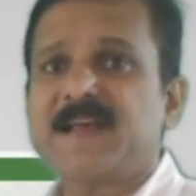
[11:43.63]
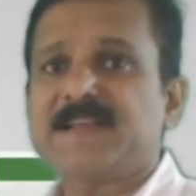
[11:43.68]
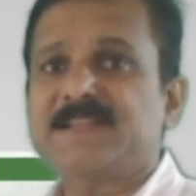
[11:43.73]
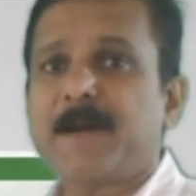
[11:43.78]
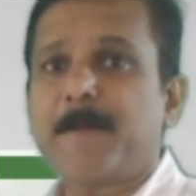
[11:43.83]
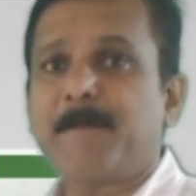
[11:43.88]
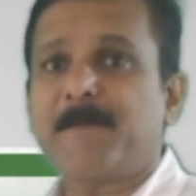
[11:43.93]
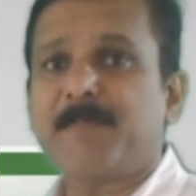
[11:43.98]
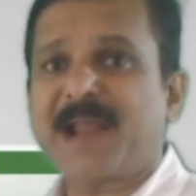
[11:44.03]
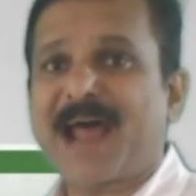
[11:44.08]
as
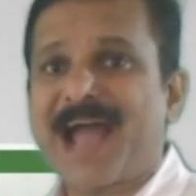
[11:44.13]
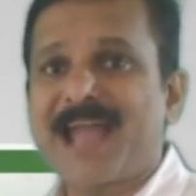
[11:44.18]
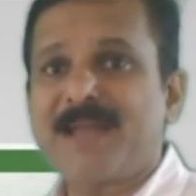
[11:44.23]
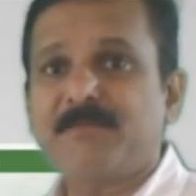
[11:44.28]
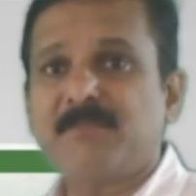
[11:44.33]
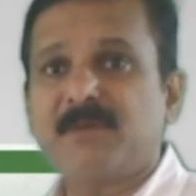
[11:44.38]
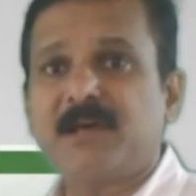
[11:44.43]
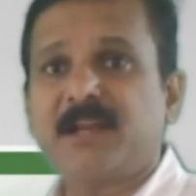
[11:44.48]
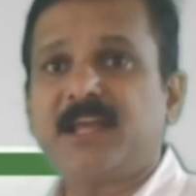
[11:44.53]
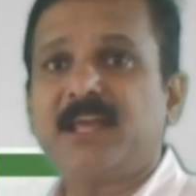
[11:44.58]
the
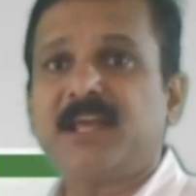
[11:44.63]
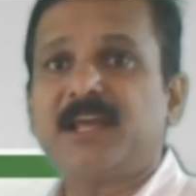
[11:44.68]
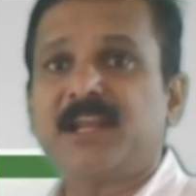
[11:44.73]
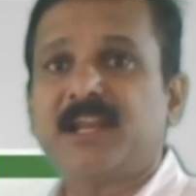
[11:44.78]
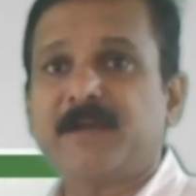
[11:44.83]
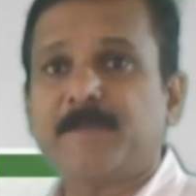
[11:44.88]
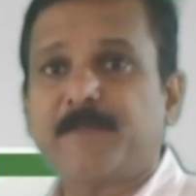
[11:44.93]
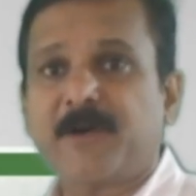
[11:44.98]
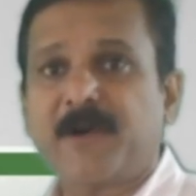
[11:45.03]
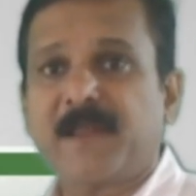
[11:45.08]
primary
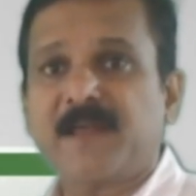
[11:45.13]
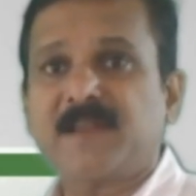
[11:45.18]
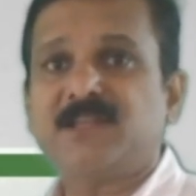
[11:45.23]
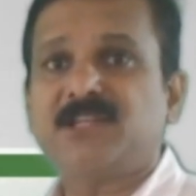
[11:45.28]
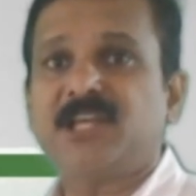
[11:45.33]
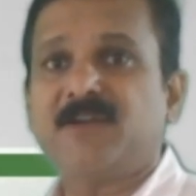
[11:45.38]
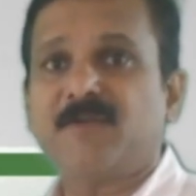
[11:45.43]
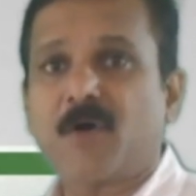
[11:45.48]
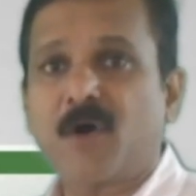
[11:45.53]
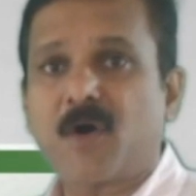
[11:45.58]

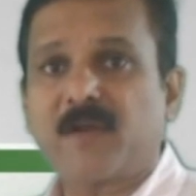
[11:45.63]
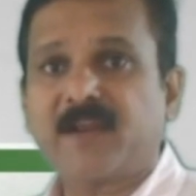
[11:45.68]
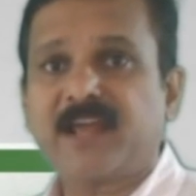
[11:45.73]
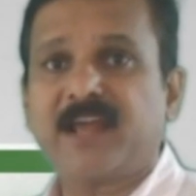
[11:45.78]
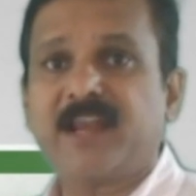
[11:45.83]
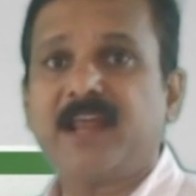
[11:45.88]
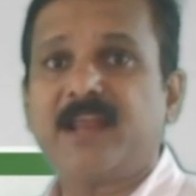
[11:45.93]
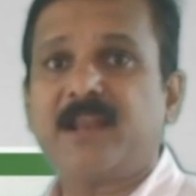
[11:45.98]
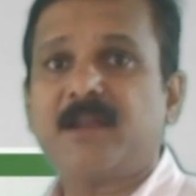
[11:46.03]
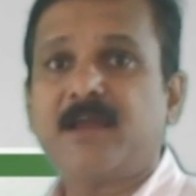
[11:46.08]
reproductive
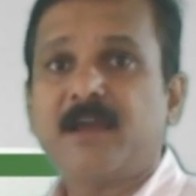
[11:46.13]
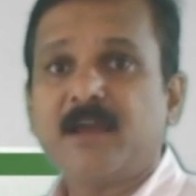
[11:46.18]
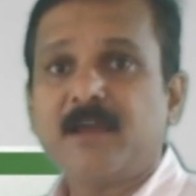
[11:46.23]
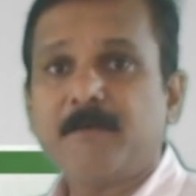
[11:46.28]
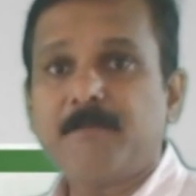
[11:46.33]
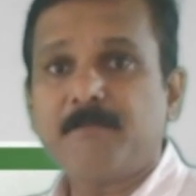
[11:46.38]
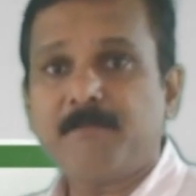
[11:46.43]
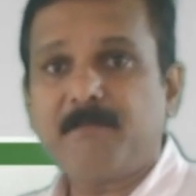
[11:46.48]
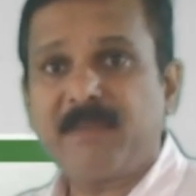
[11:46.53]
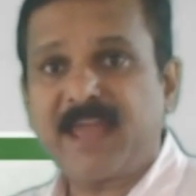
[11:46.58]
organ in
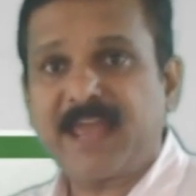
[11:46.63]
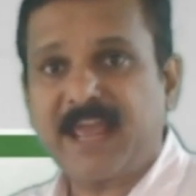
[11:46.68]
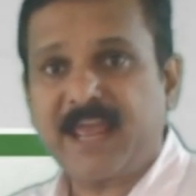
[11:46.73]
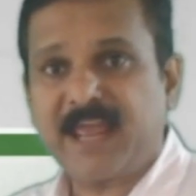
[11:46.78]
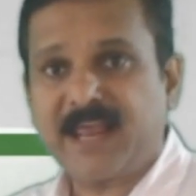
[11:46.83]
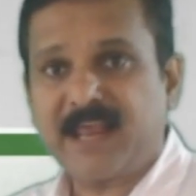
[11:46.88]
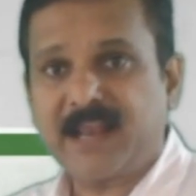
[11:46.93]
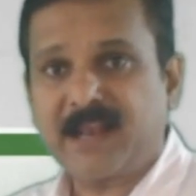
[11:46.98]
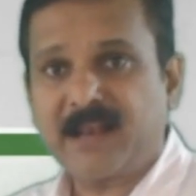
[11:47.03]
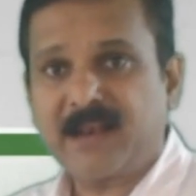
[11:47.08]

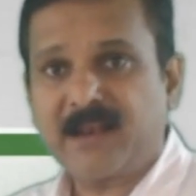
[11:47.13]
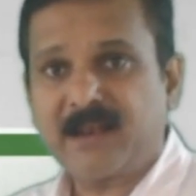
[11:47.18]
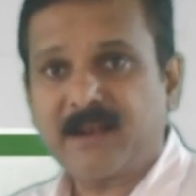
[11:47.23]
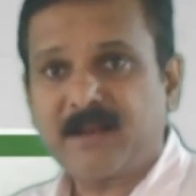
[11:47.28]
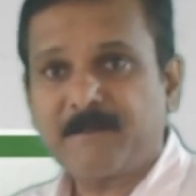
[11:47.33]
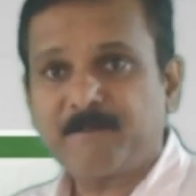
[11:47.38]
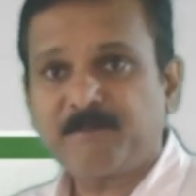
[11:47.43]
male.